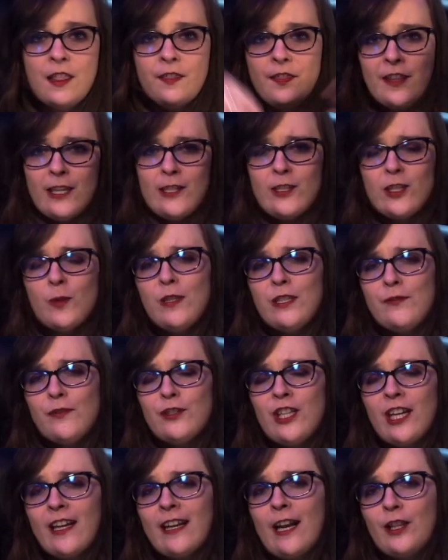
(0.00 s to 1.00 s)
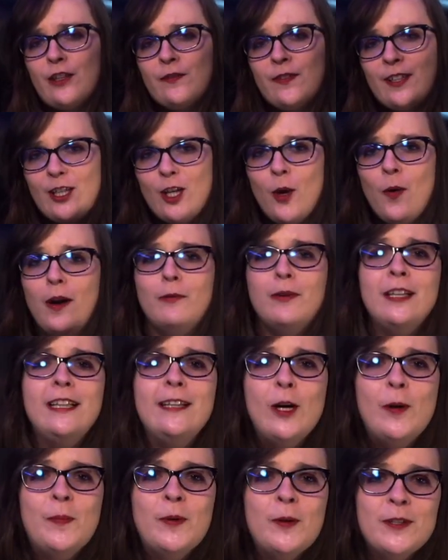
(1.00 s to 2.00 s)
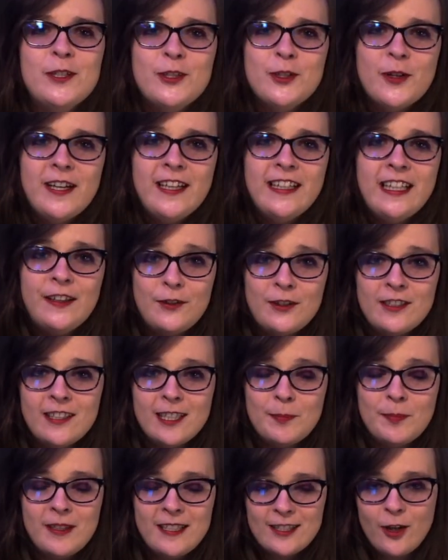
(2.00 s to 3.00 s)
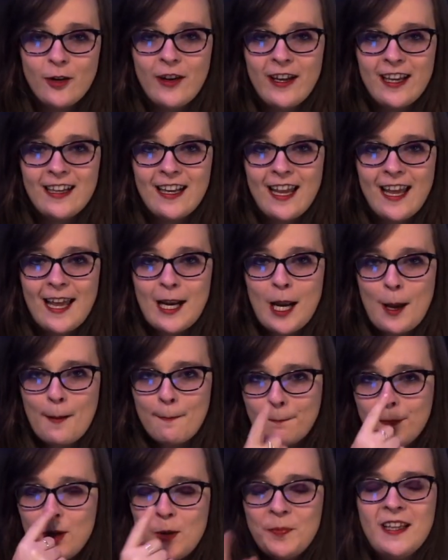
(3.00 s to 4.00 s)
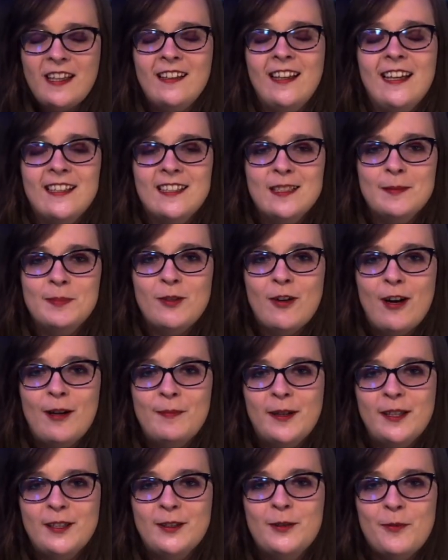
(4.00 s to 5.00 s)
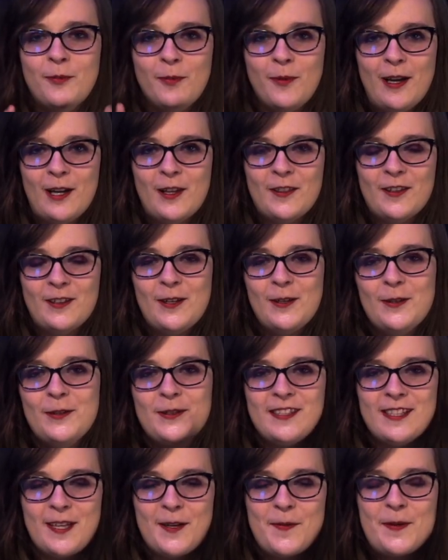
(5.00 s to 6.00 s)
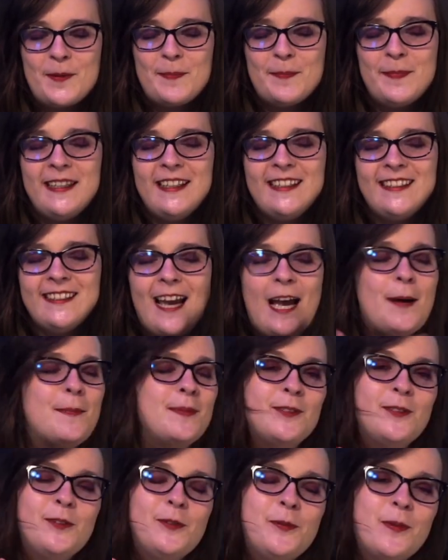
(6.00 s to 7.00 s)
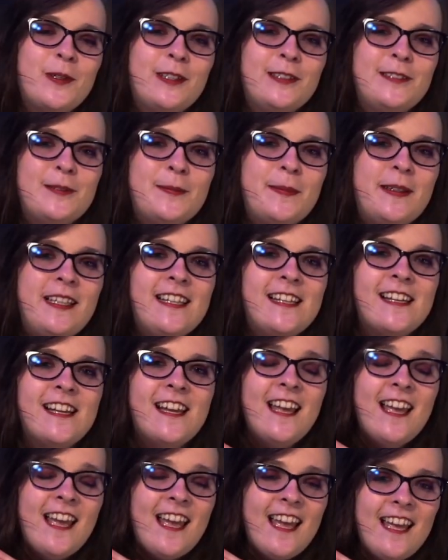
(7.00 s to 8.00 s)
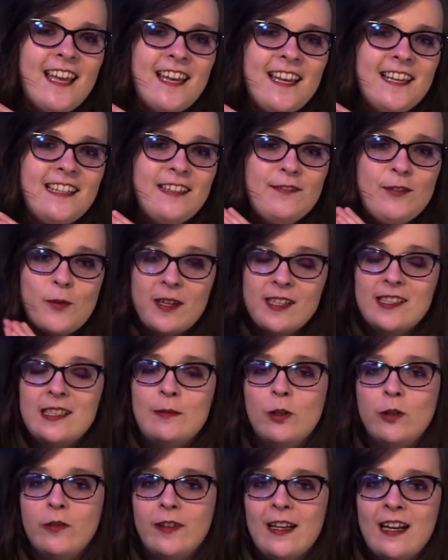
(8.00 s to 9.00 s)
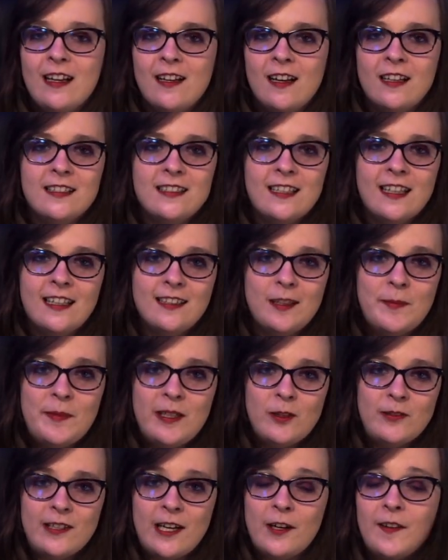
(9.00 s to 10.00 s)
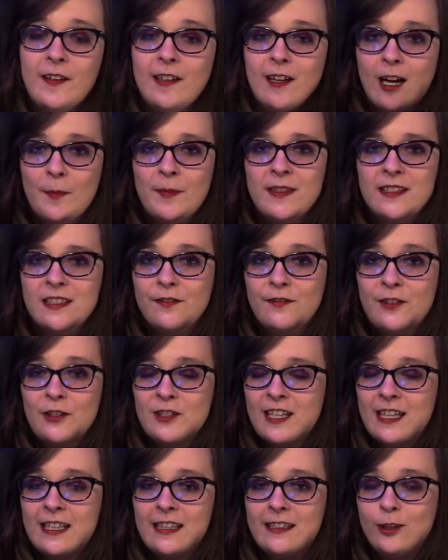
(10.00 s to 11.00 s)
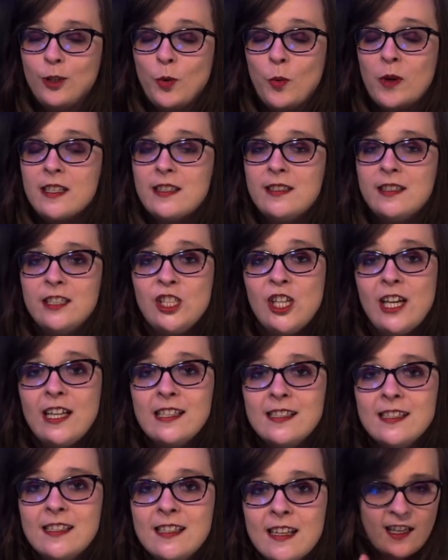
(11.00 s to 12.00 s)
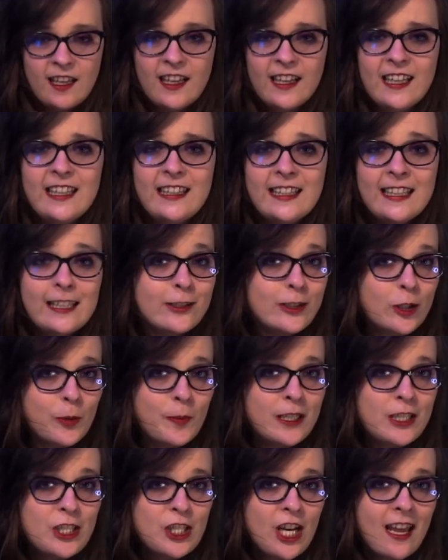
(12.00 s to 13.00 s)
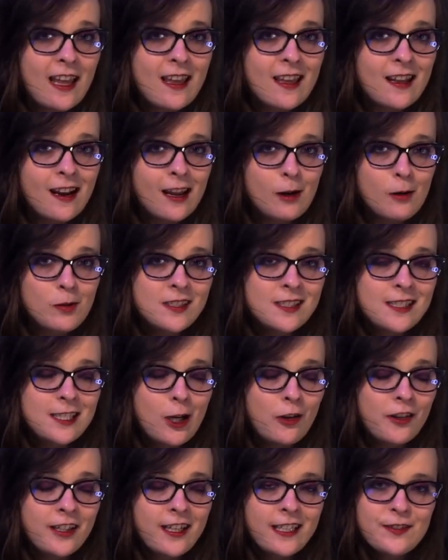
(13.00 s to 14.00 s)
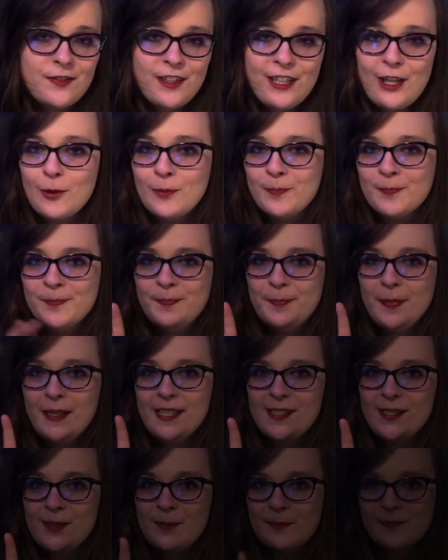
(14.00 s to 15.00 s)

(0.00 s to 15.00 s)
Thank you so much for checking out the video. I really hope you enjoyed. If you did, please go ahead and boop that like and subscribe button right on the nose. It would mean the absolute world to me. And if you want to see more React content, let me know down in the comments if there's anything you want to suggest. Again, thank you so much, and I will see y'all in the next video. Peace.